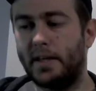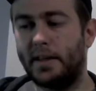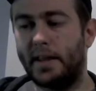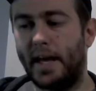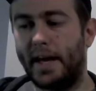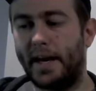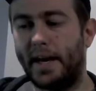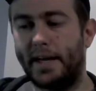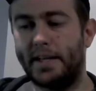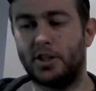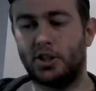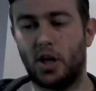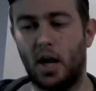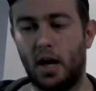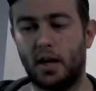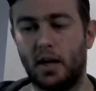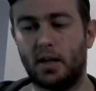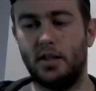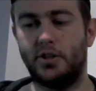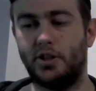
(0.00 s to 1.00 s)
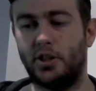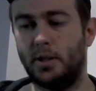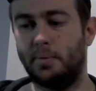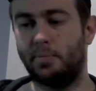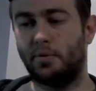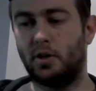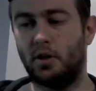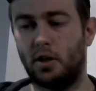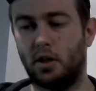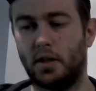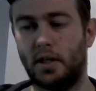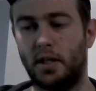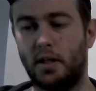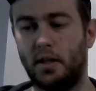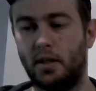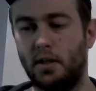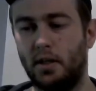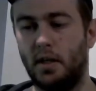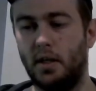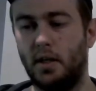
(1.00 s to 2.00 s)
that a chocolate chip
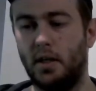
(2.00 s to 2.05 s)
cookie